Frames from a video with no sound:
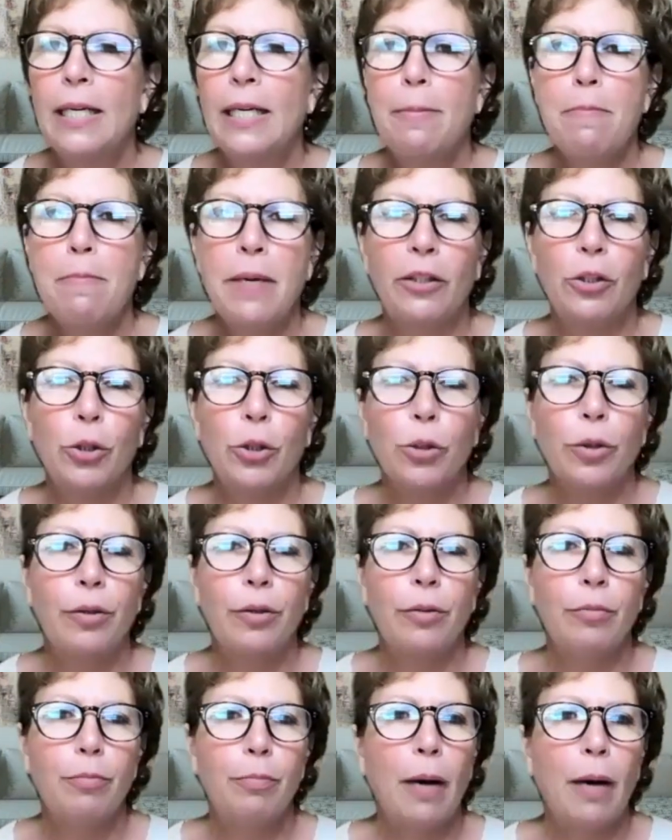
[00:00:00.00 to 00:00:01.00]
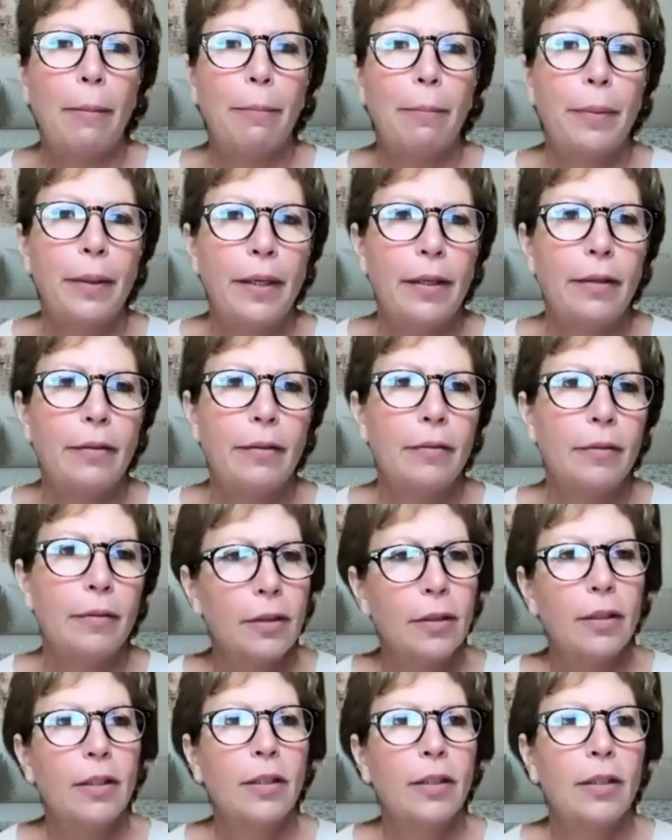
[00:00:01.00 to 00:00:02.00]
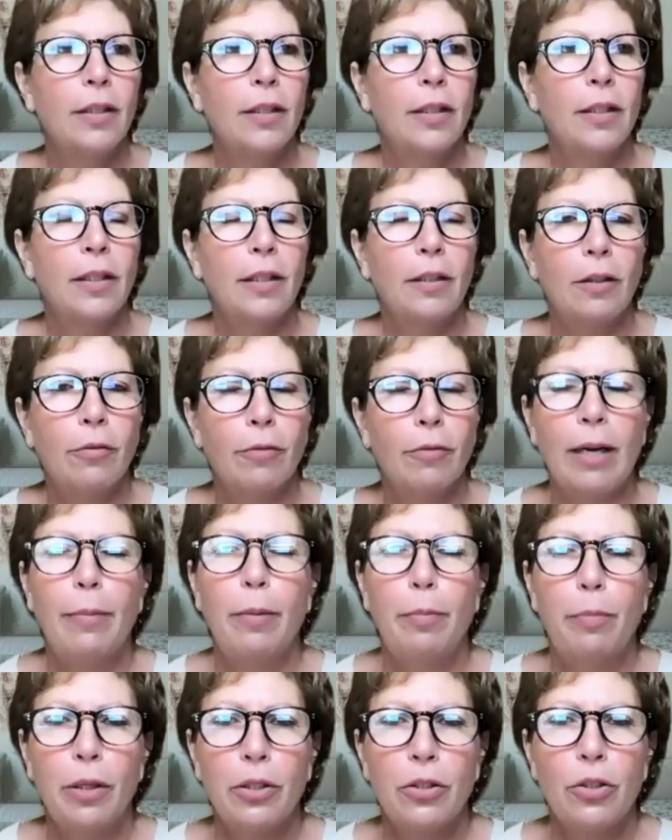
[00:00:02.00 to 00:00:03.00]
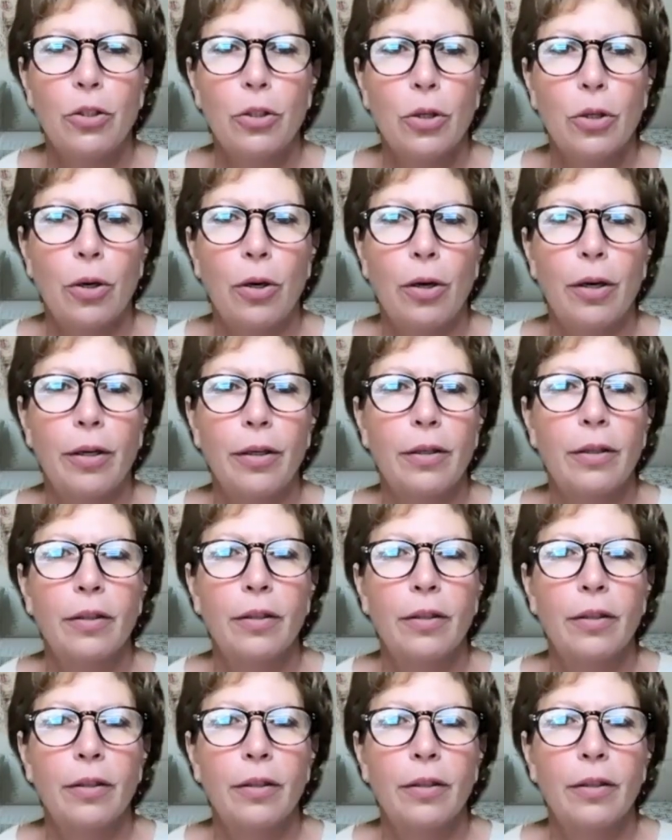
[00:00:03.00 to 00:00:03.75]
make sure you pop in, grab a business card.